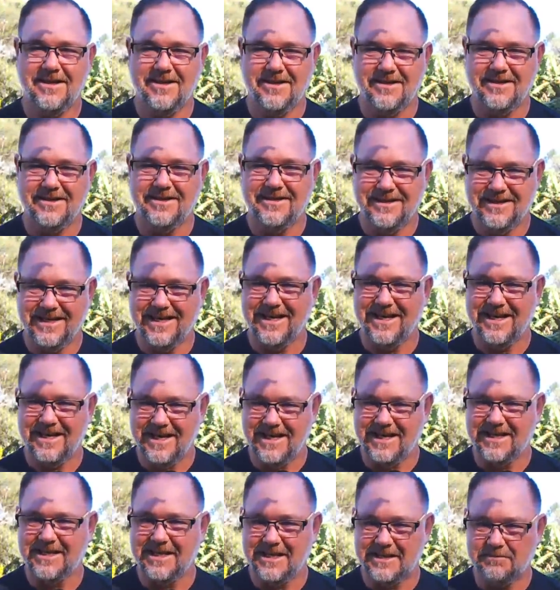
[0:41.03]
Yeah,
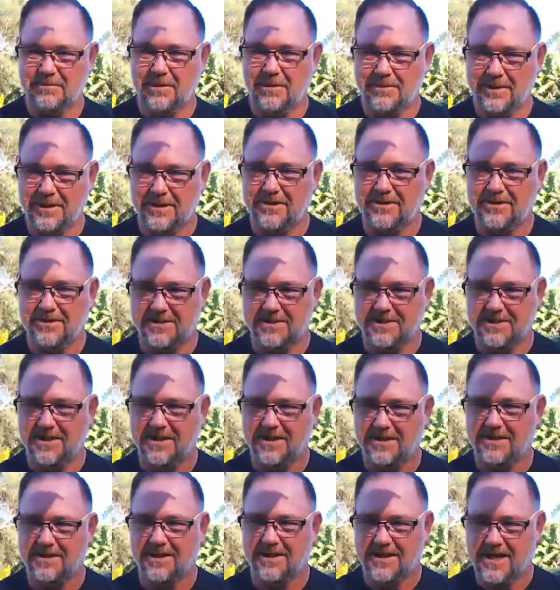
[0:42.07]
that's probably because of the
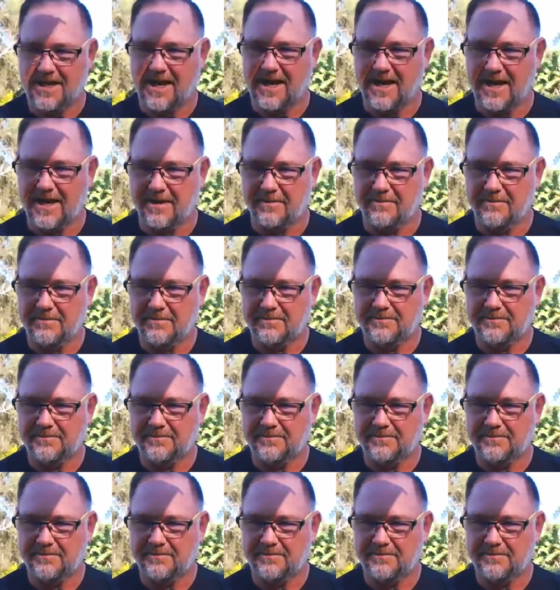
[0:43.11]
cam.